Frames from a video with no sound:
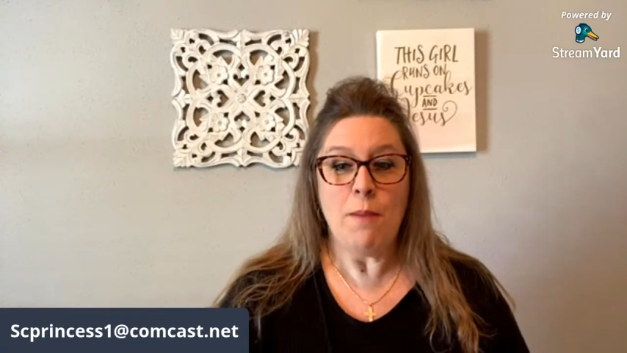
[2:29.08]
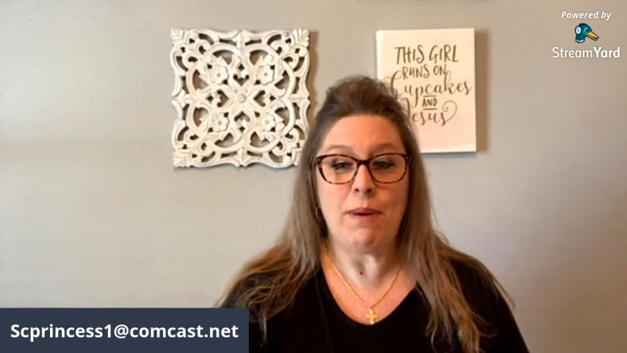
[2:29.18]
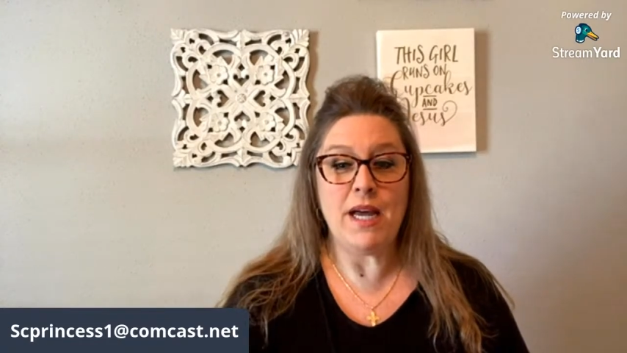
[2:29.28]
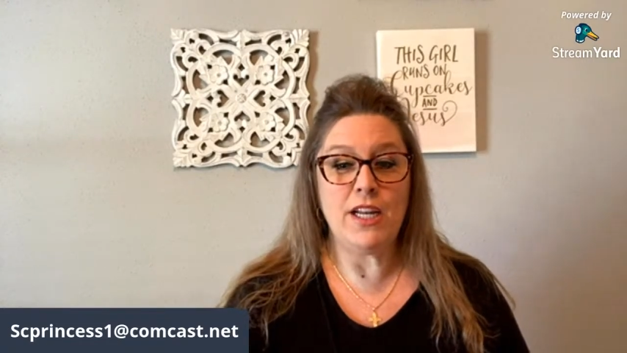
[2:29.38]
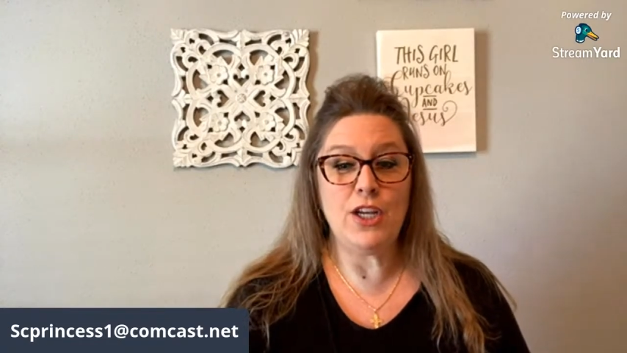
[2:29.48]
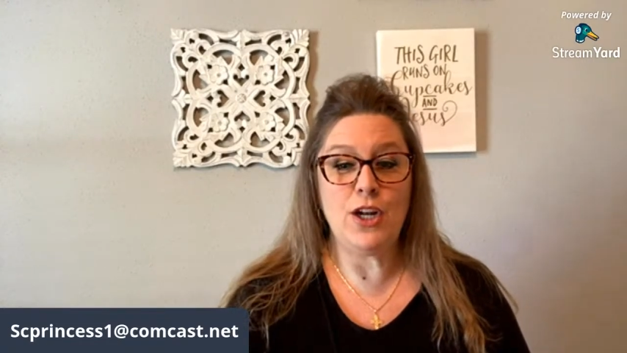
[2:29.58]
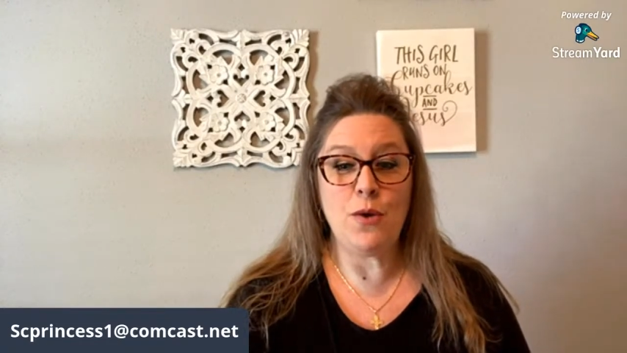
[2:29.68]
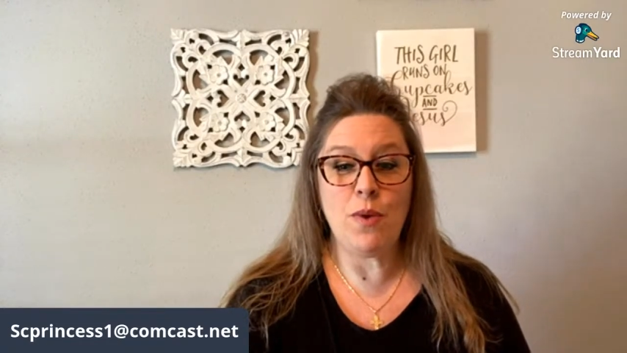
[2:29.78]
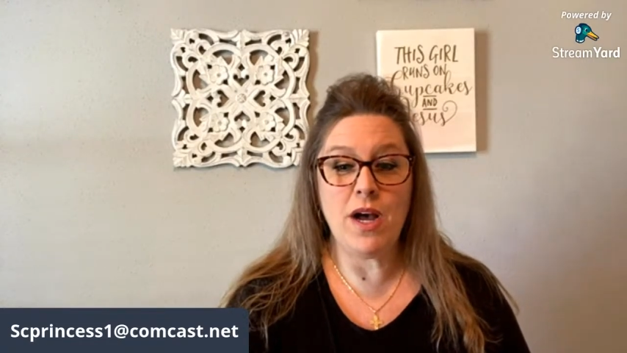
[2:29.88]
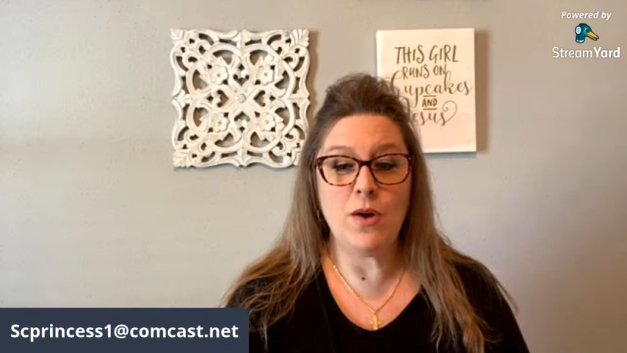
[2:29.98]
but you know
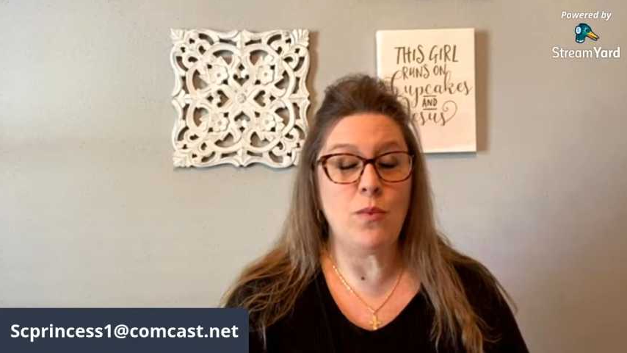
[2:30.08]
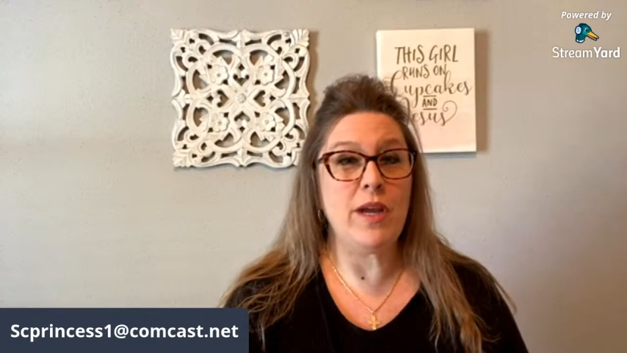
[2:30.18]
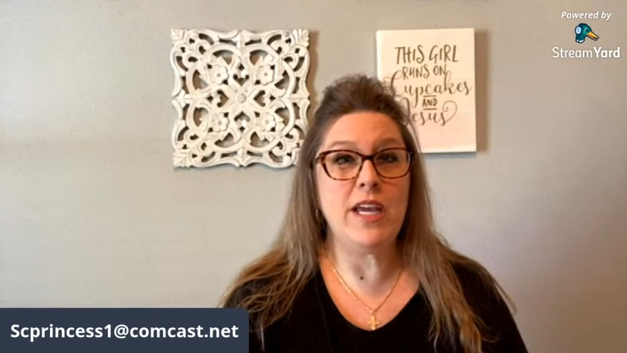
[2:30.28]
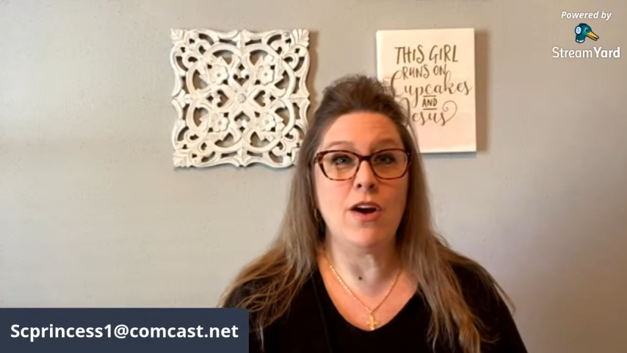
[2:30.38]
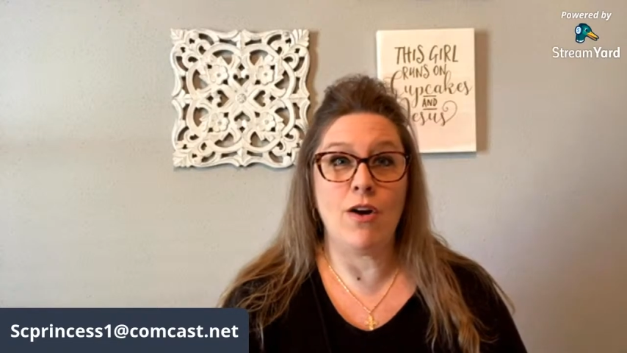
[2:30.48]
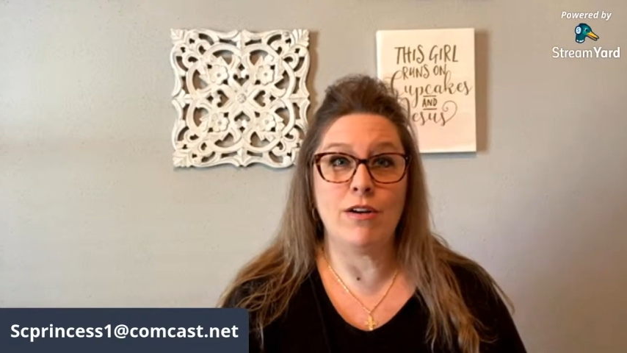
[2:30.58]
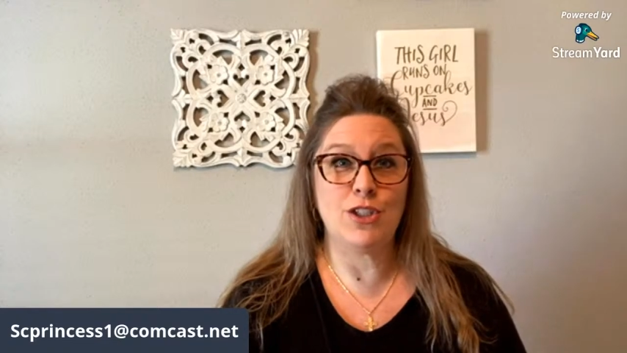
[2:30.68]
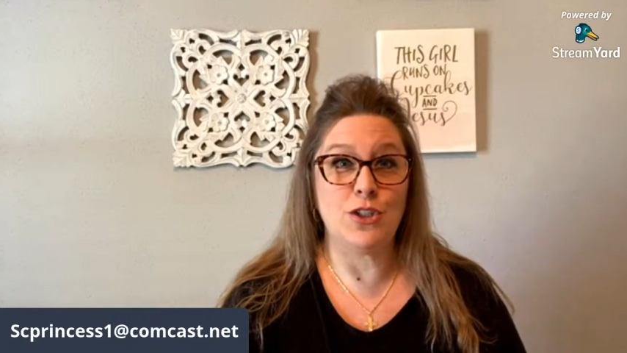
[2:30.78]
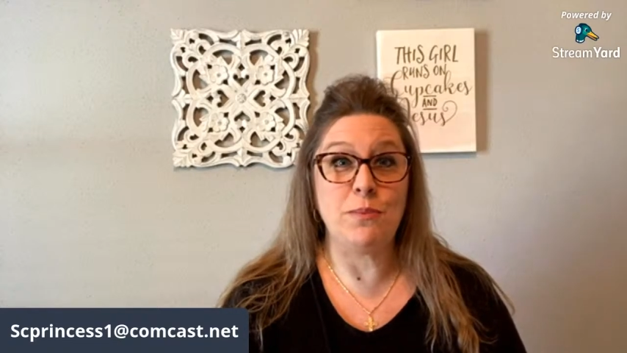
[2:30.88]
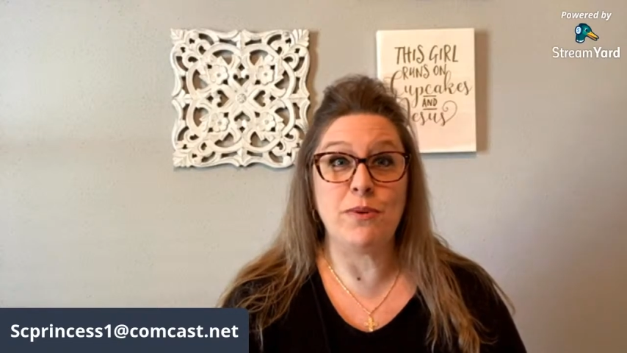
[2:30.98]
what? We are
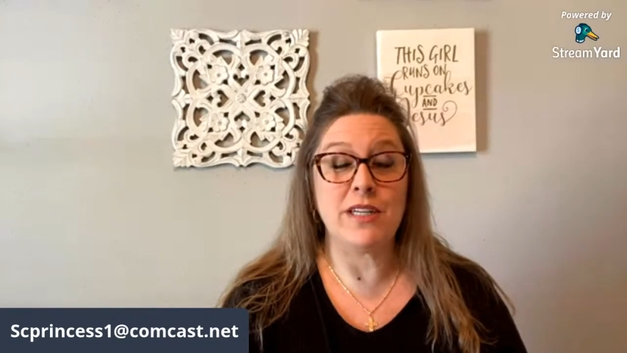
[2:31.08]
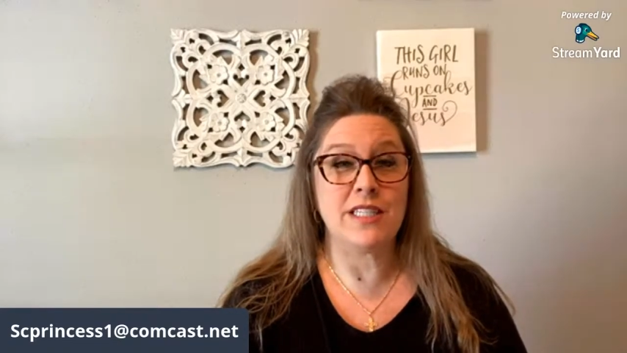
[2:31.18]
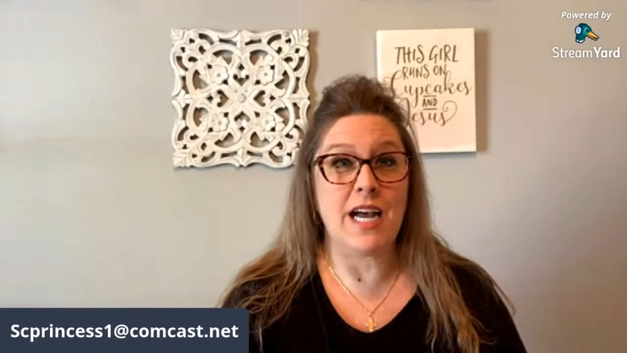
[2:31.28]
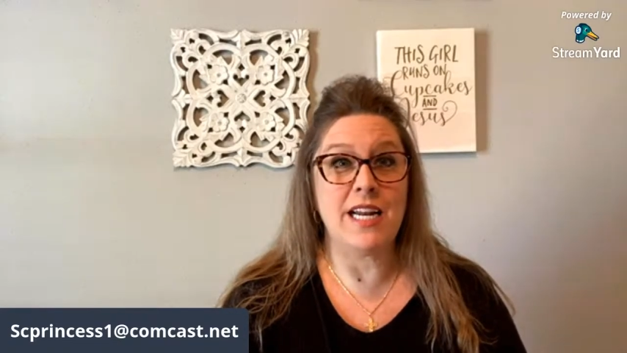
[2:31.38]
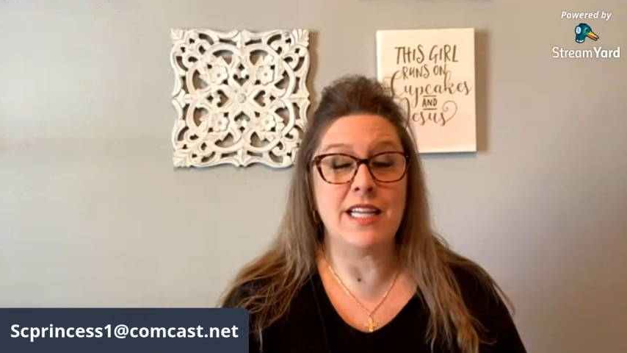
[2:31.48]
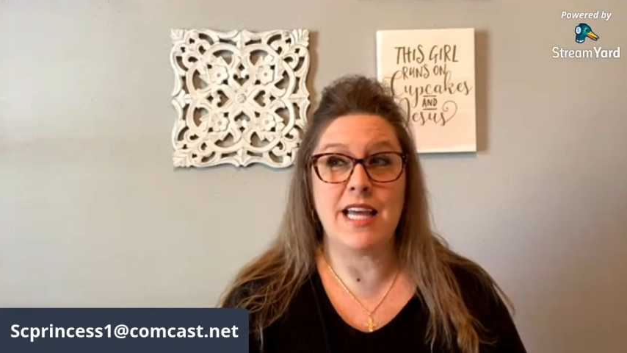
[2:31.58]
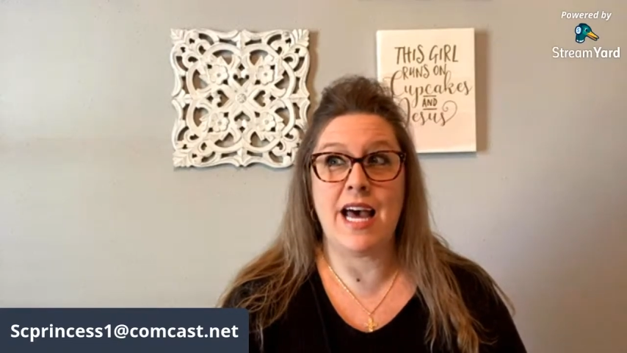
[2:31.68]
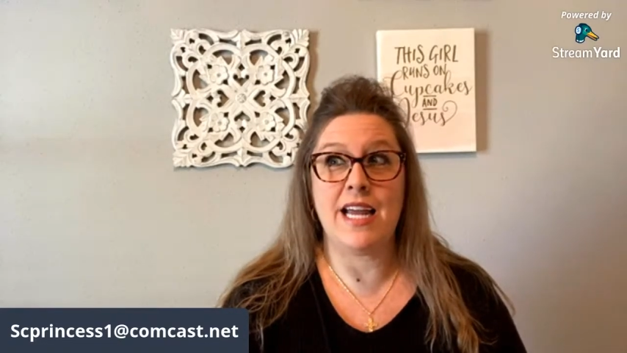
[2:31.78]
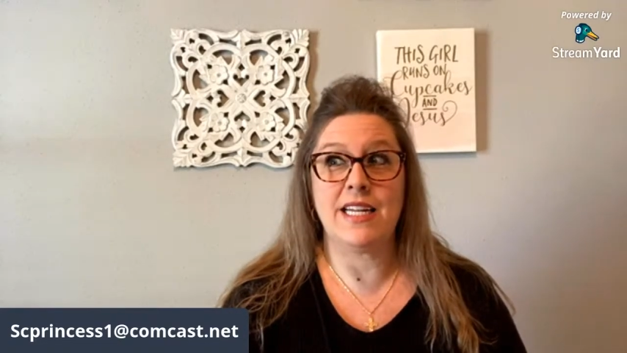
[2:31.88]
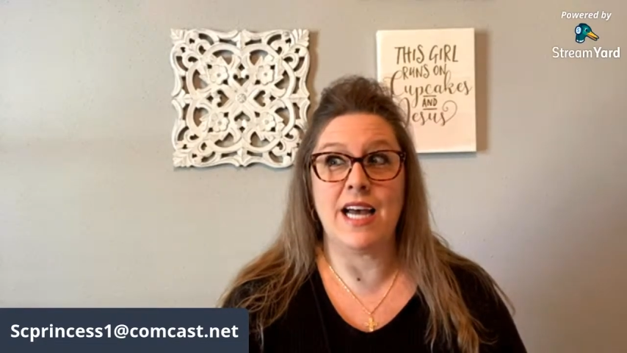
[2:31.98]
super excited
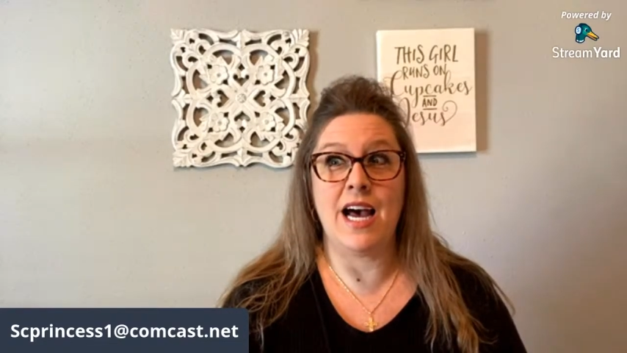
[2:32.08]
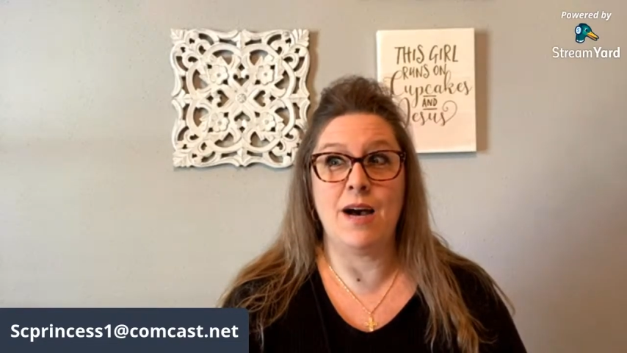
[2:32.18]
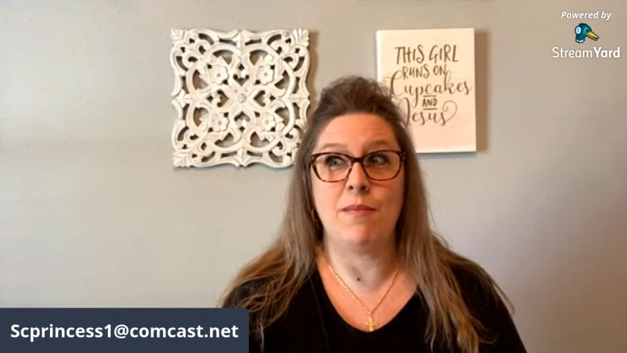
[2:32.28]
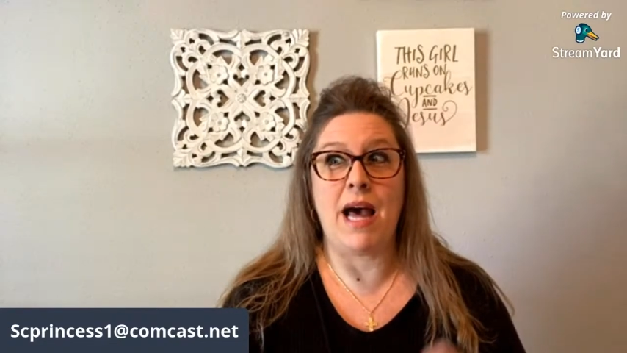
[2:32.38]
that um,